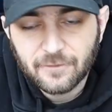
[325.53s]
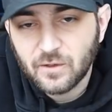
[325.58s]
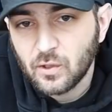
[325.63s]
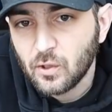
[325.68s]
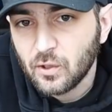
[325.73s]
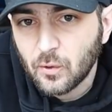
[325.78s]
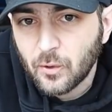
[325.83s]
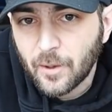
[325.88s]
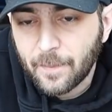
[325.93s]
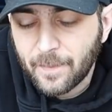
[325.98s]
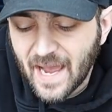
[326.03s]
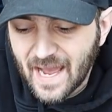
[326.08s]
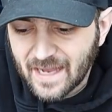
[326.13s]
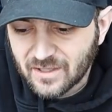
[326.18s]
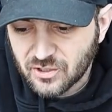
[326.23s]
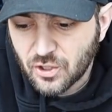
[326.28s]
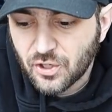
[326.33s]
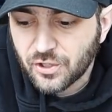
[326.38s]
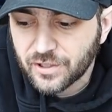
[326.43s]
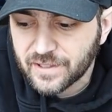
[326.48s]
If you don't know what a
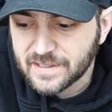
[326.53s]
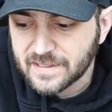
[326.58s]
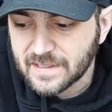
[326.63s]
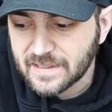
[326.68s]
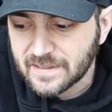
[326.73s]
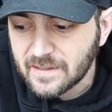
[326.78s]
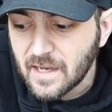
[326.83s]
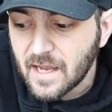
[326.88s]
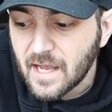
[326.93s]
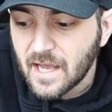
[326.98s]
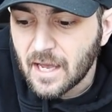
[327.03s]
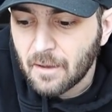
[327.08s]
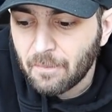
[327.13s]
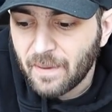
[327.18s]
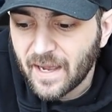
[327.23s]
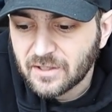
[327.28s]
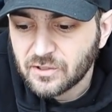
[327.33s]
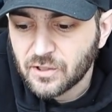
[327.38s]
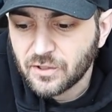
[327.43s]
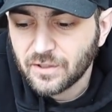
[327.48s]
patch harness is, a
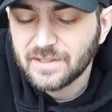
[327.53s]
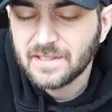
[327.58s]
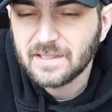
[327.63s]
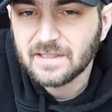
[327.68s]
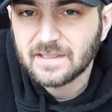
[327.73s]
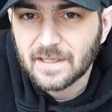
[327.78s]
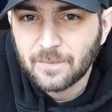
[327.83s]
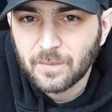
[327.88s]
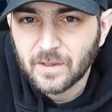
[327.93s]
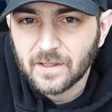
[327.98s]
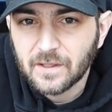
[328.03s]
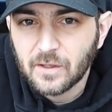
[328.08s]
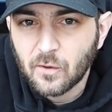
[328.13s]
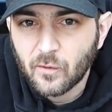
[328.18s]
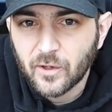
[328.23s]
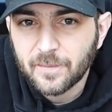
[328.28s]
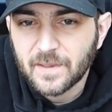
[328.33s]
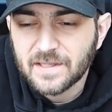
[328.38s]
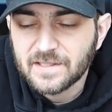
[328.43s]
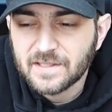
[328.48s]
patch harness is typically
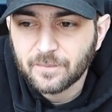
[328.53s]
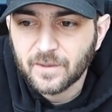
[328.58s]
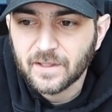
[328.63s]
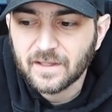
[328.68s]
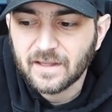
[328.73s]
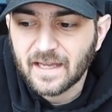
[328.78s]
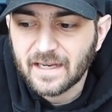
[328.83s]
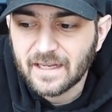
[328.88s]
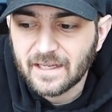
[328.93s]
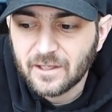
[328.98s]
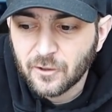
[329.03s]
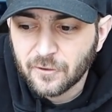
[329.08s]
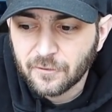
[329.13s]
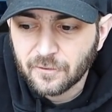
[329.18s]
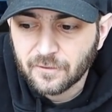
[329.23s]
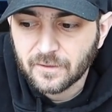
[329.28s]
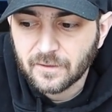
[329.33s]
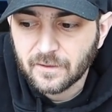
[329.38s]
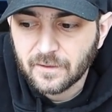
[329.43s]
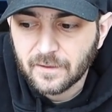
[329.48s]
going to be something that
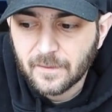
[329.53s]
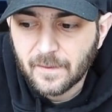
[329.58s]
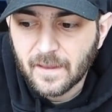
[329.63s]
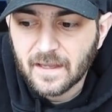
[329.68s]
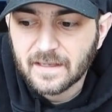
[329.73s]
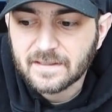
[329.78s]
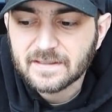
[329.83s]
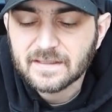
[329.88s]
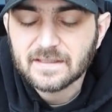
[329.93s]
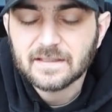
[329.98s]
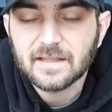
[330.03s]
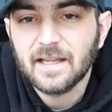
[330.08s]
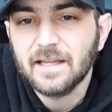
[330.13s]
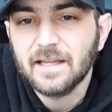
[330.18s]
inter It's